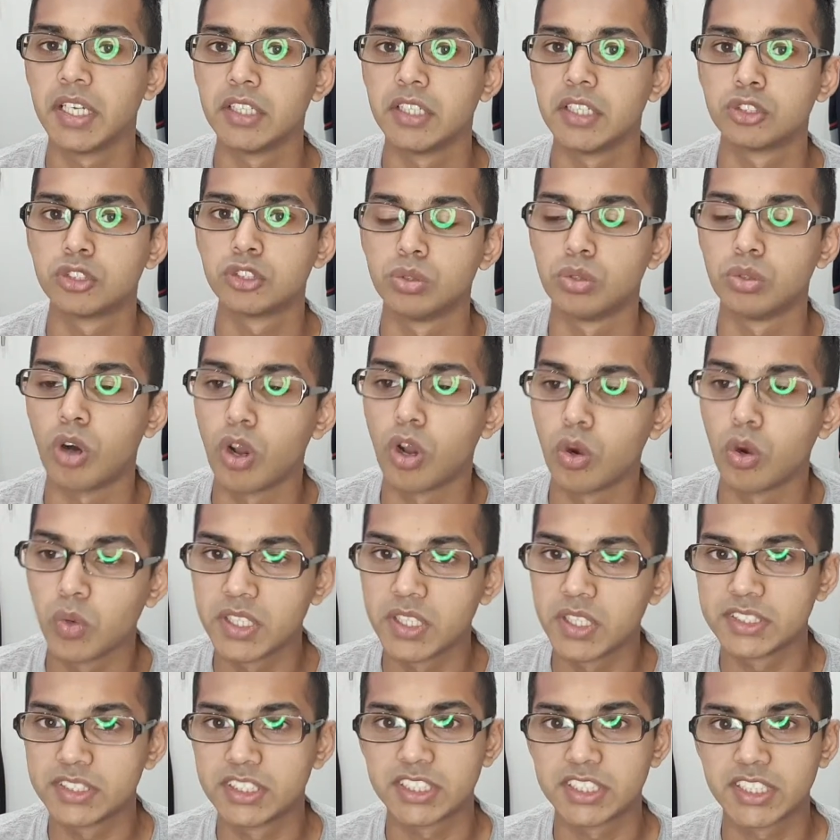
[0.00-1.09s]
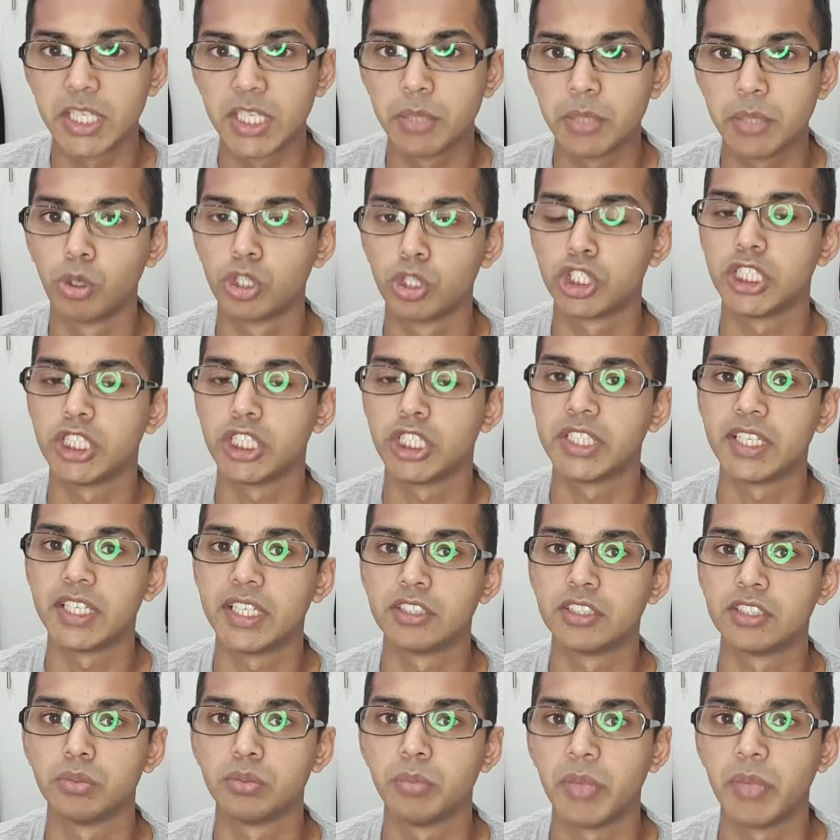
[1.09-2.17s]
to always just keep pushing and
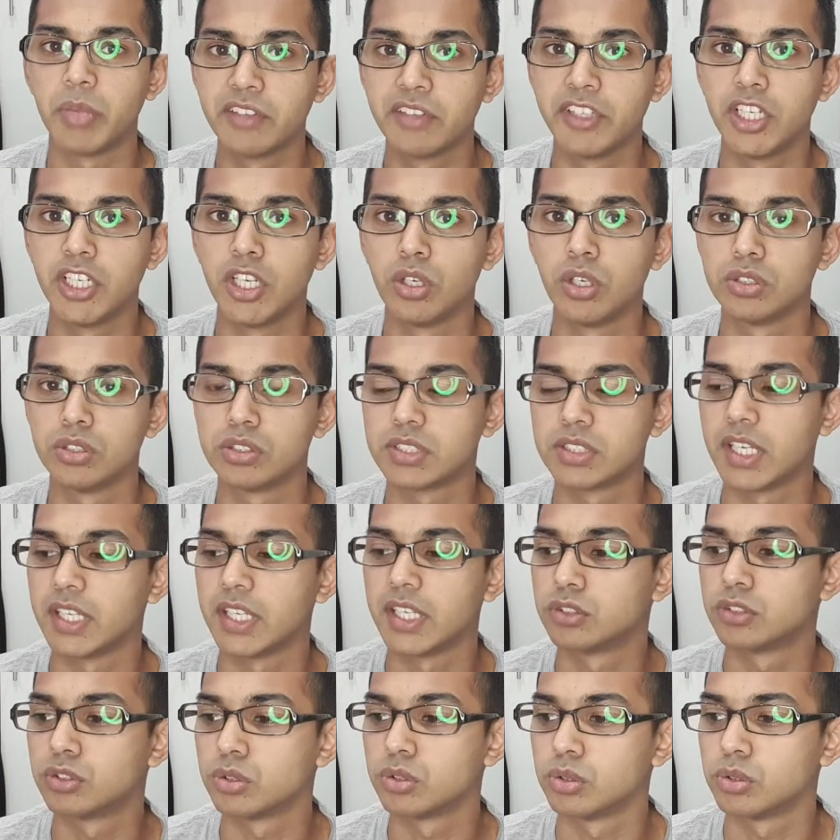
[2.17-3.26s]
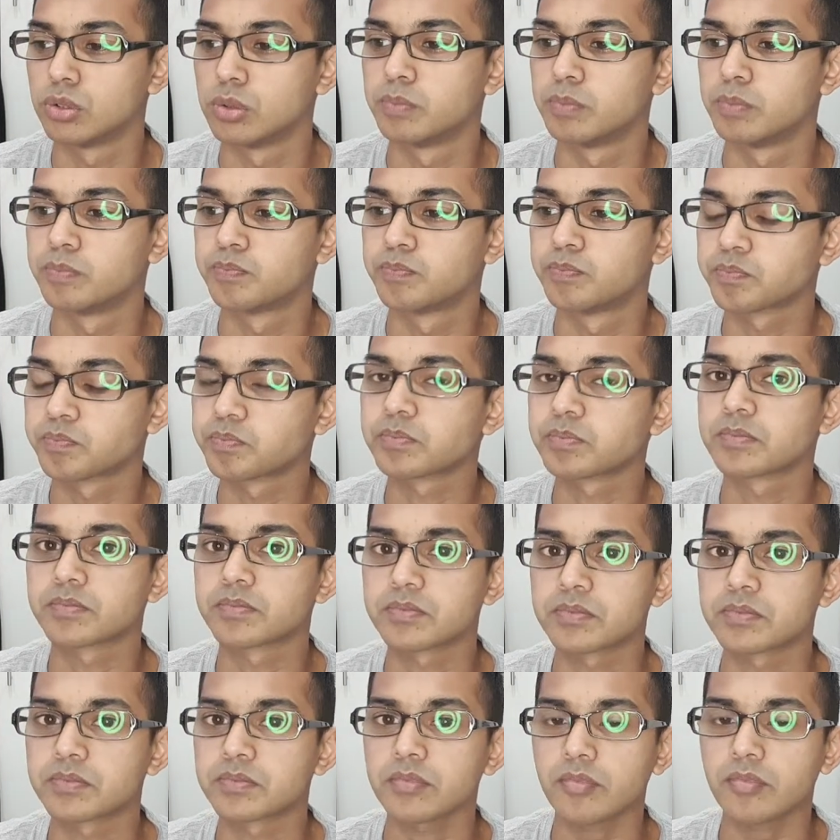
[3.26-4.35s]
to make videos and to
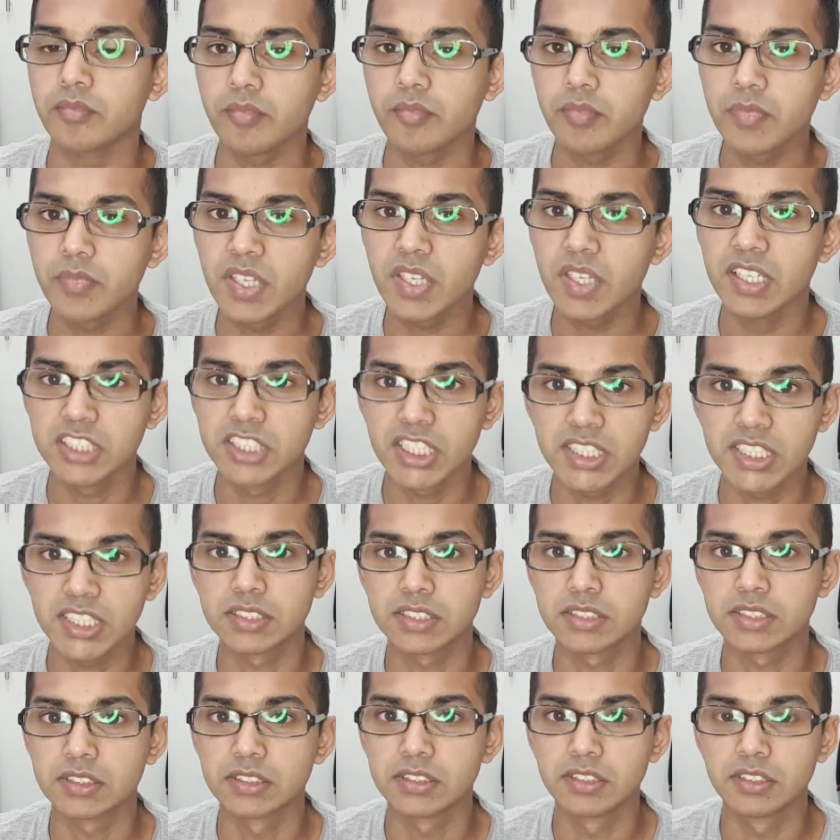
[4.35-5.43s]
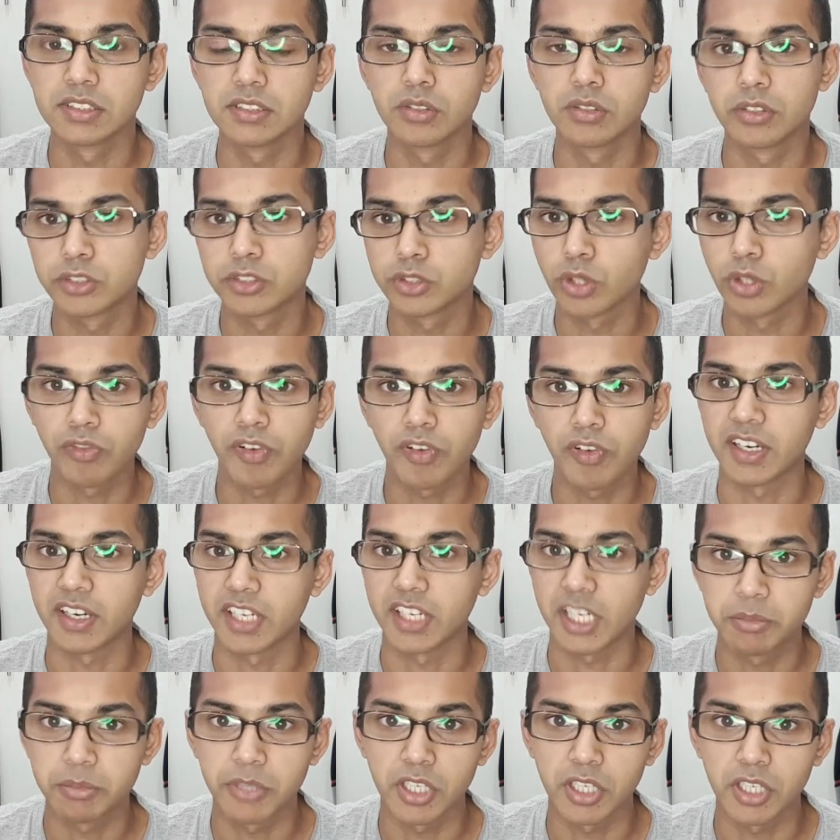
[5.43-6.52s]
just so far
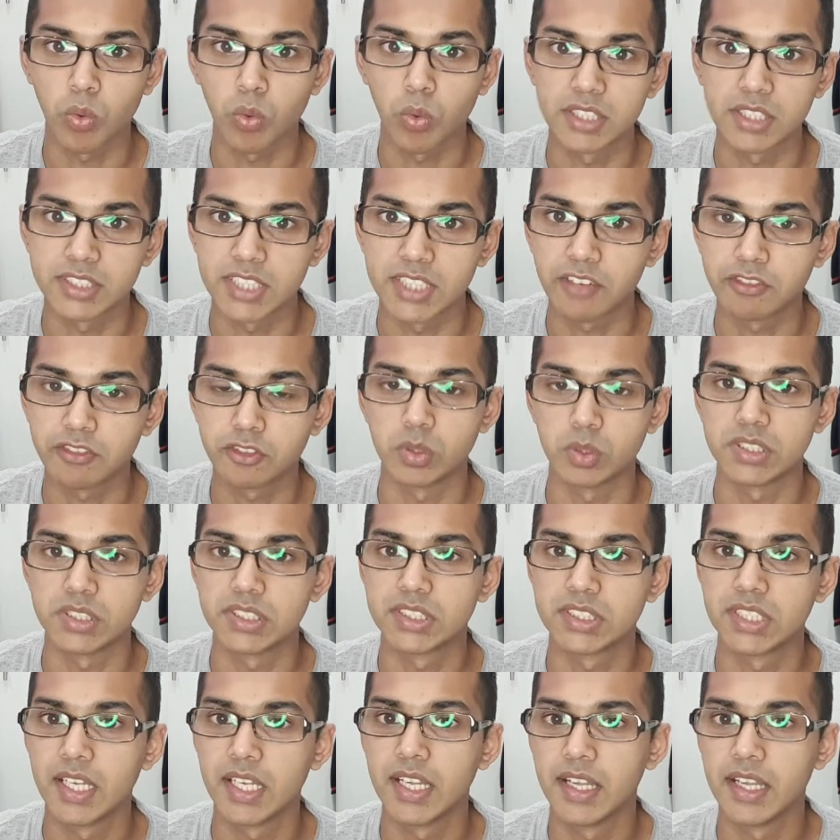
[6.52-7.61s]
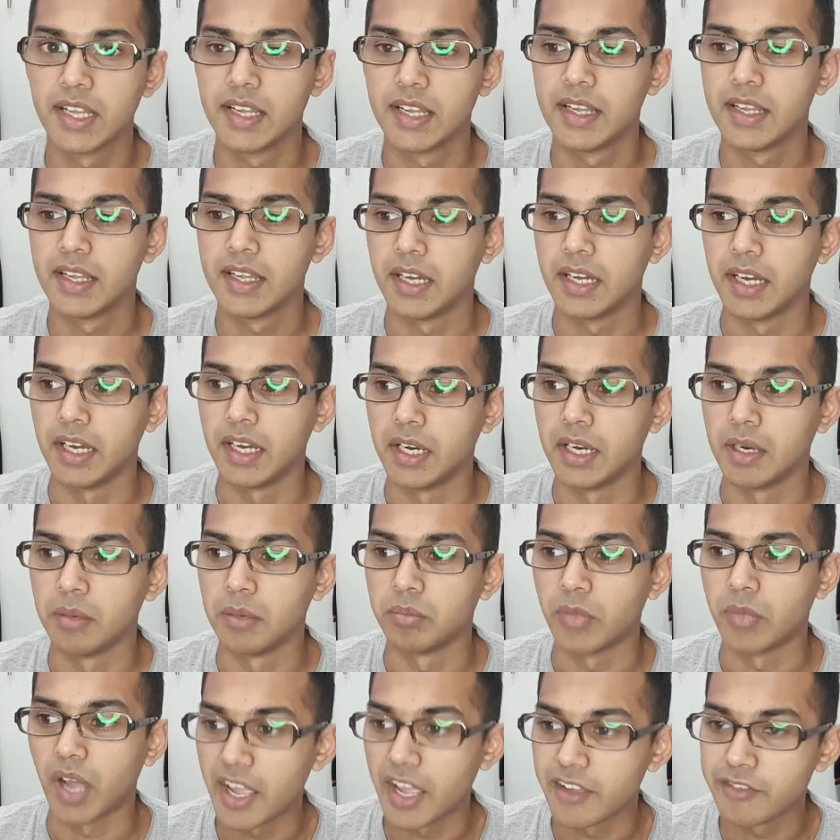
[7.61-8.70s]
reap the rewards afterwards.
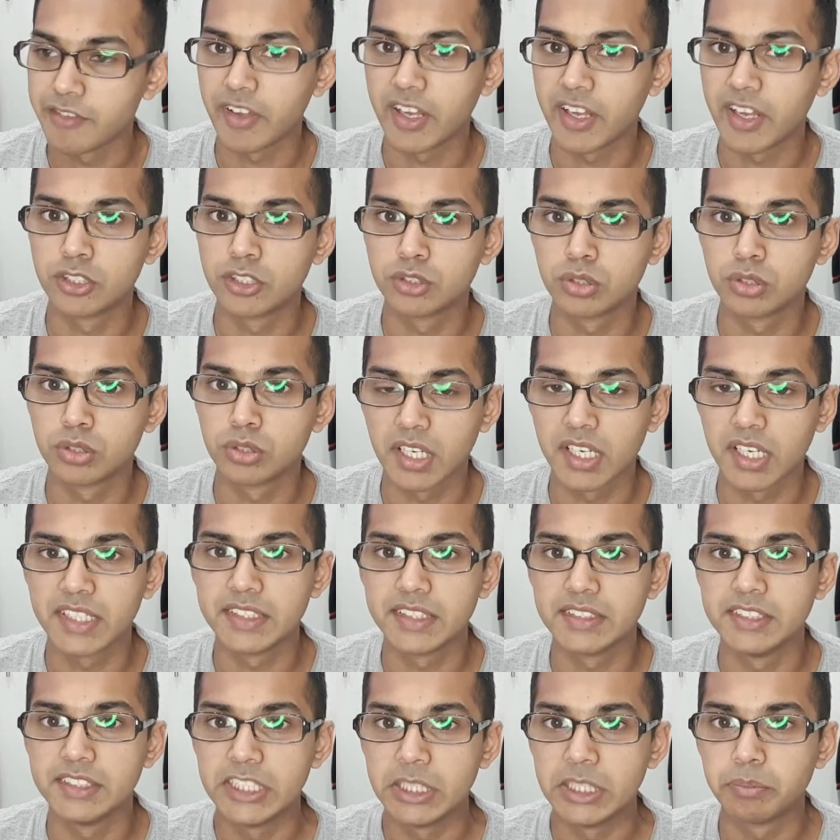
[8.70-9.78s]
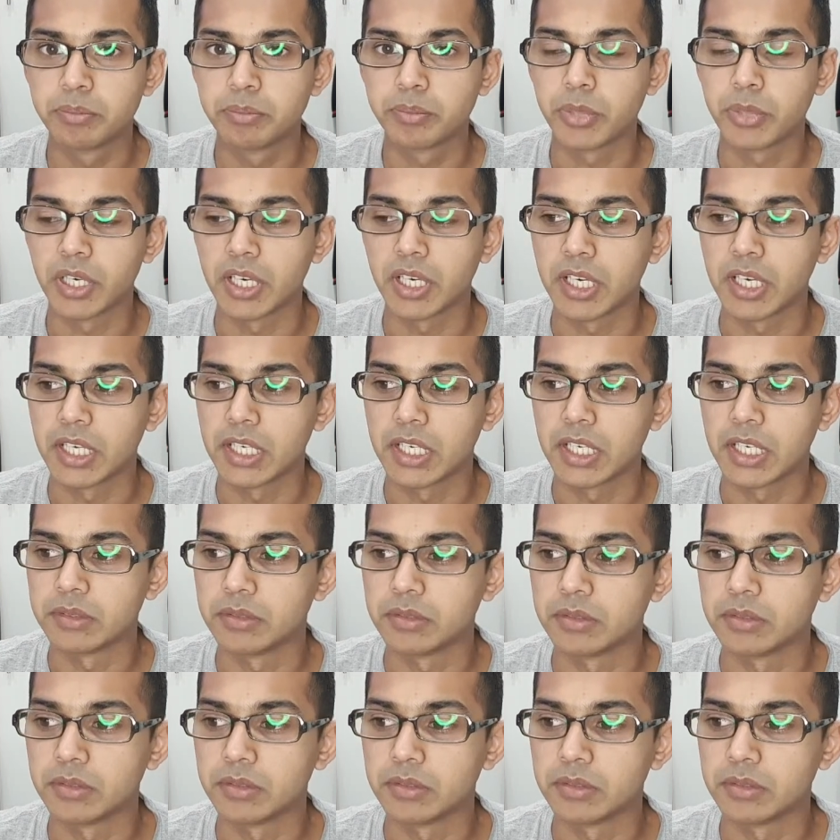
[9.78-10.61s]
I fell into a really deep. I